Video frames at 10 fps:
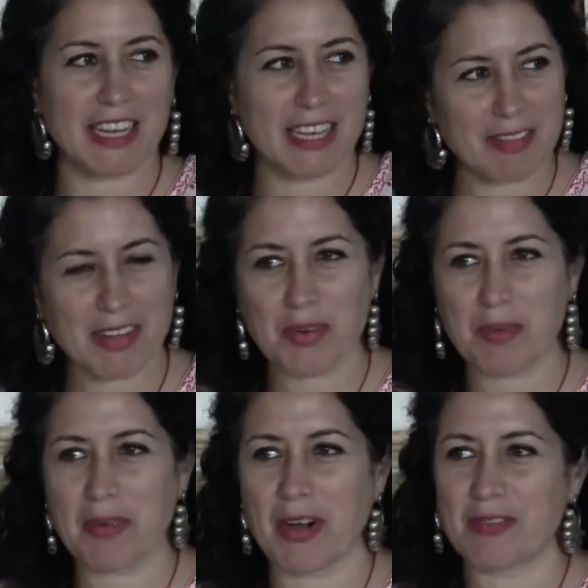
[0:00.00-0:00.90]
a living
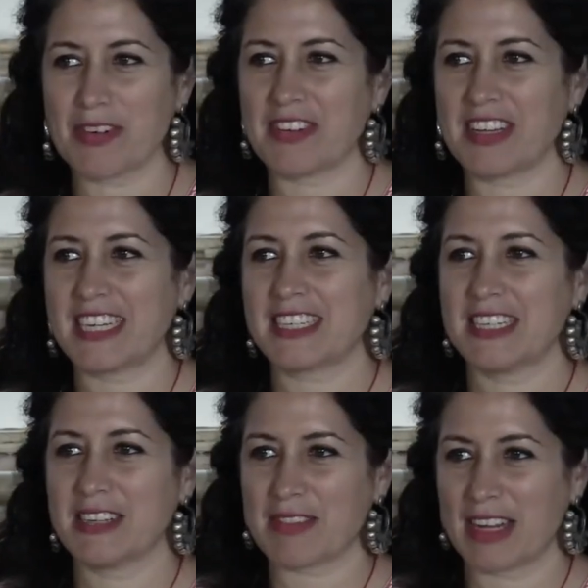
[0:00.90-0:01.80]
room
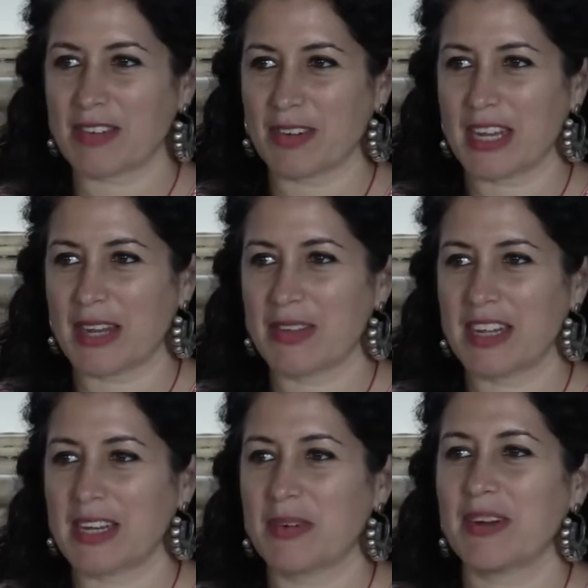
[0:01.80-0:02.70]
conversation, if that's okay with
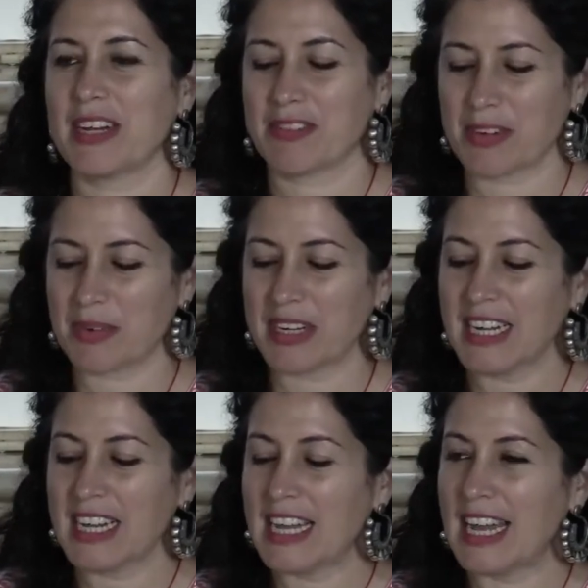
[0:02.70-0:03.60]
anyone, everyone.
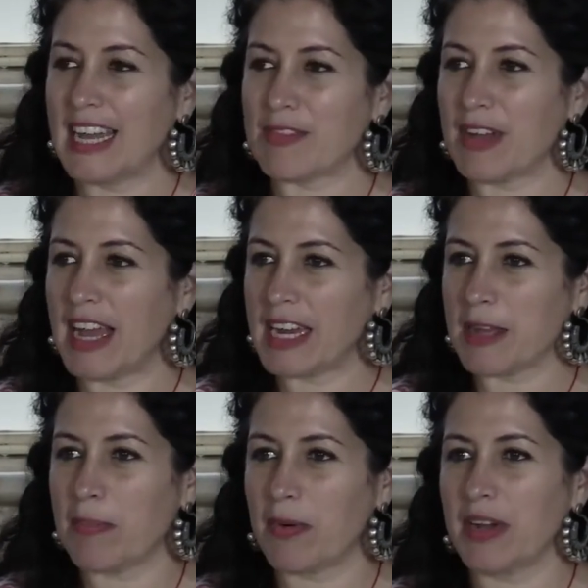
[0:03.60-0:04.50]
If at any
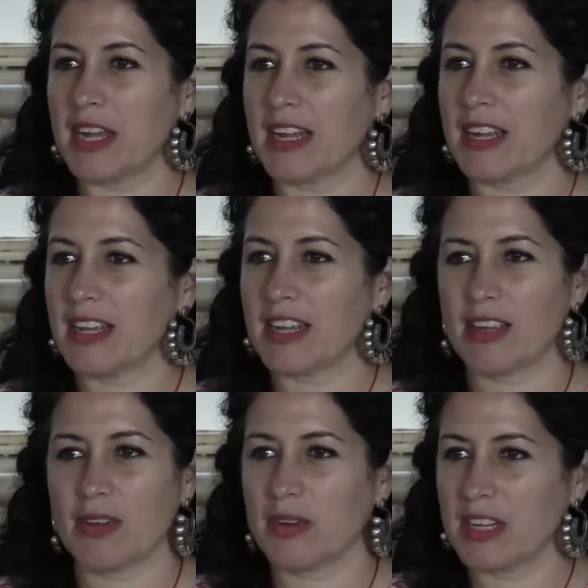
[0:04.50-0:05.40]
point
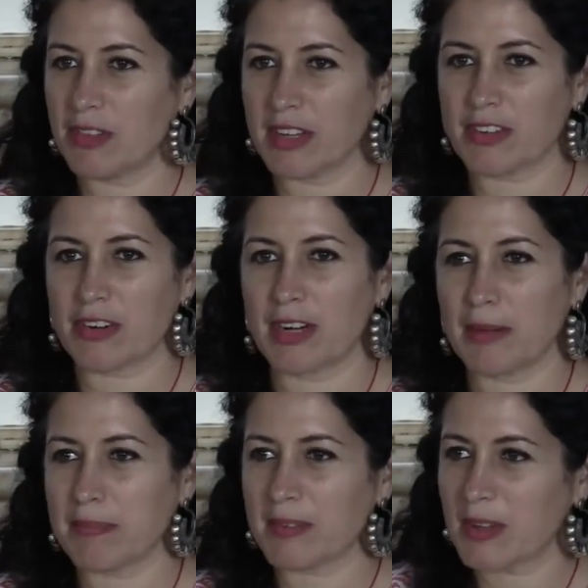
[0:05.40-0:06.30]
you need to
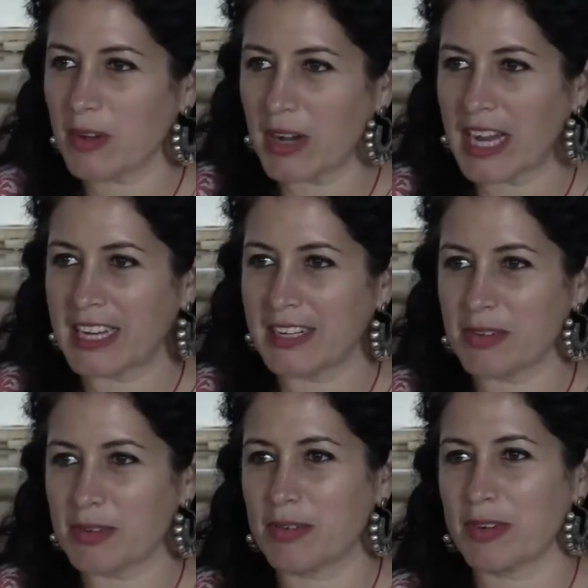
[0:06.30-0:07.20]
interrupt, go ahead and
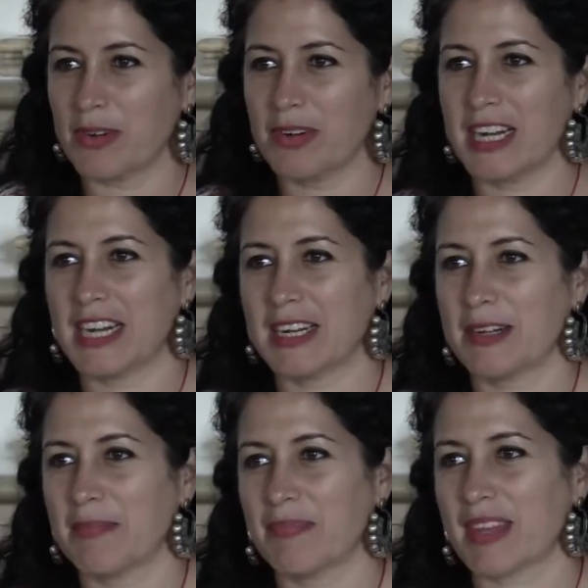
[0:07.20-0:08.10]
do so.
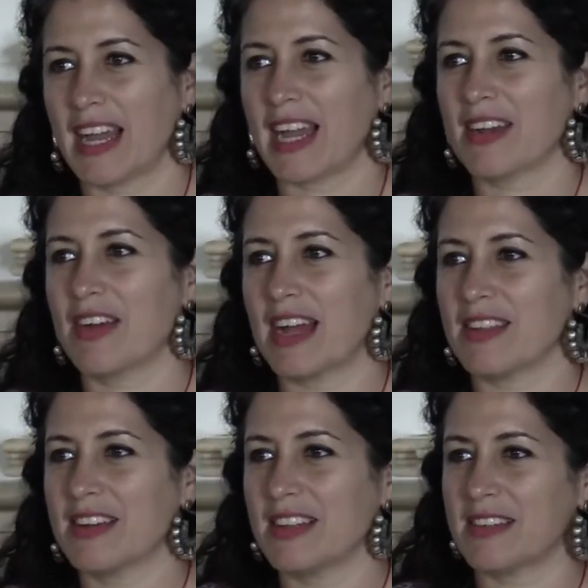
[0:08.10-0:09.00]
Um, I'd
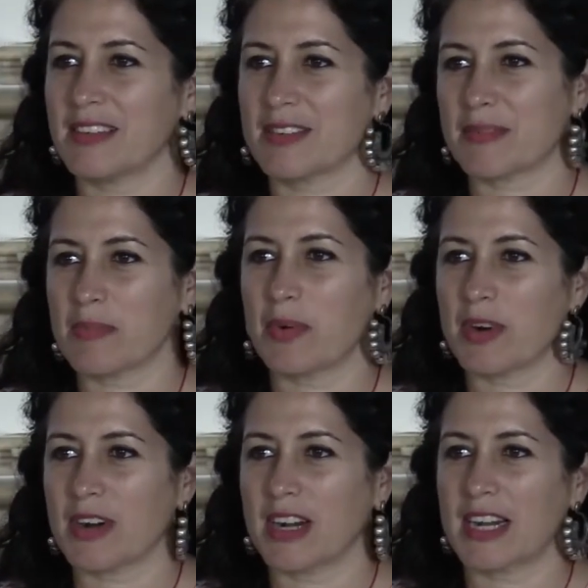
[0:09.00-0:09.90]
rather this is
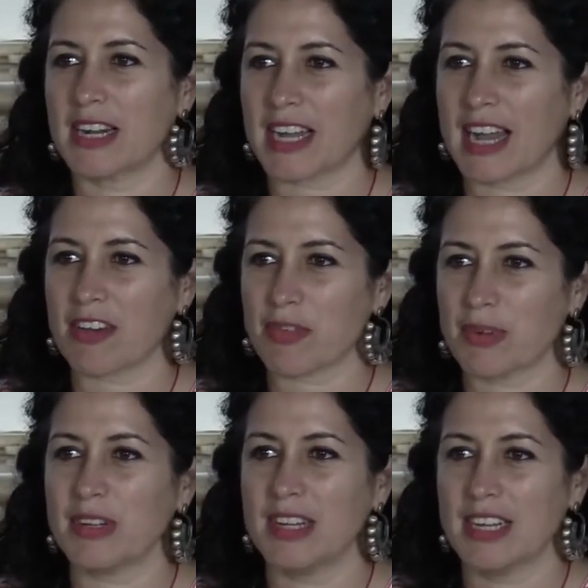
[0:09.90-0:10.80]
more uh,
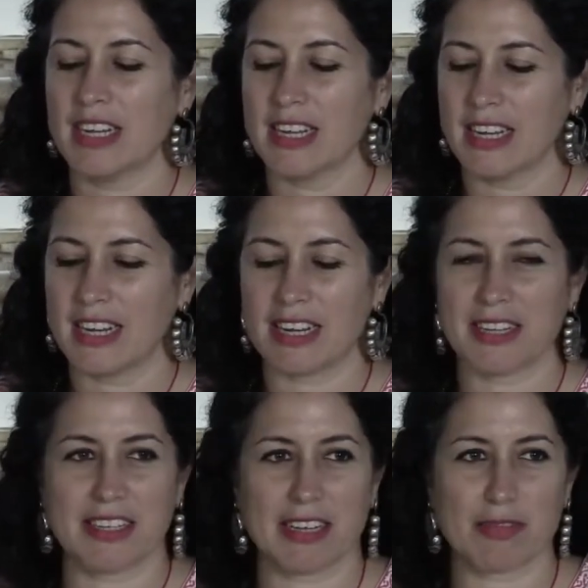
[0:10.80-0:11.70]
casual uh,
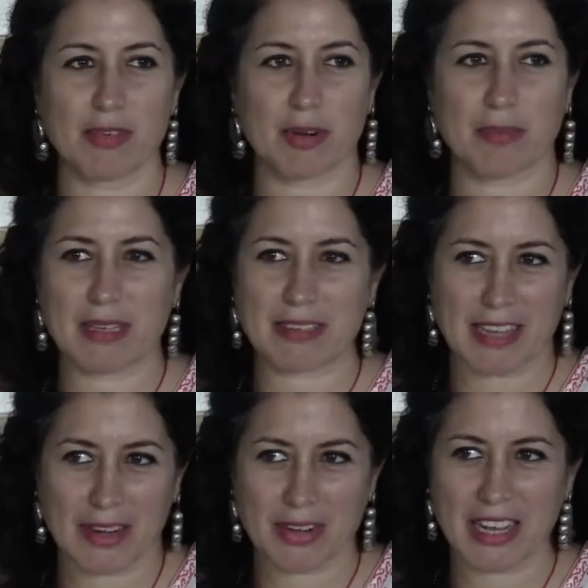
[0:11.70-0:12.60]
than formal. Is
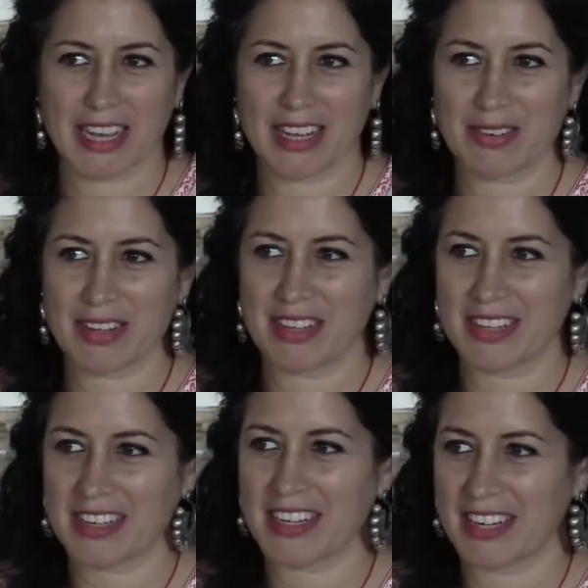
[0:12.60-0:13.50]
that okay with
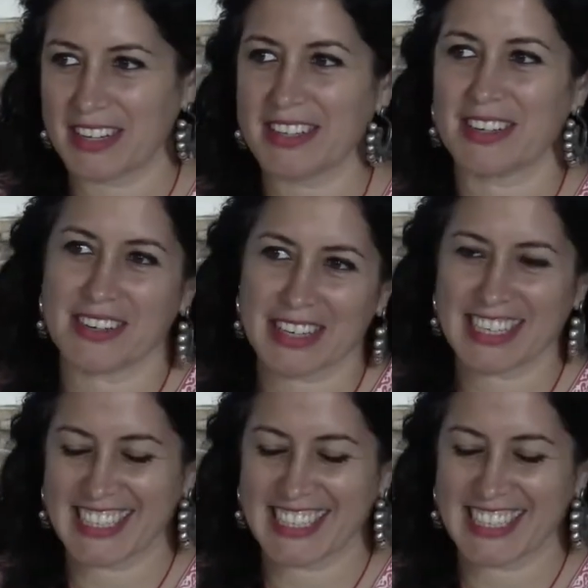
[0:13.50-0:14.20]
yeah, all right,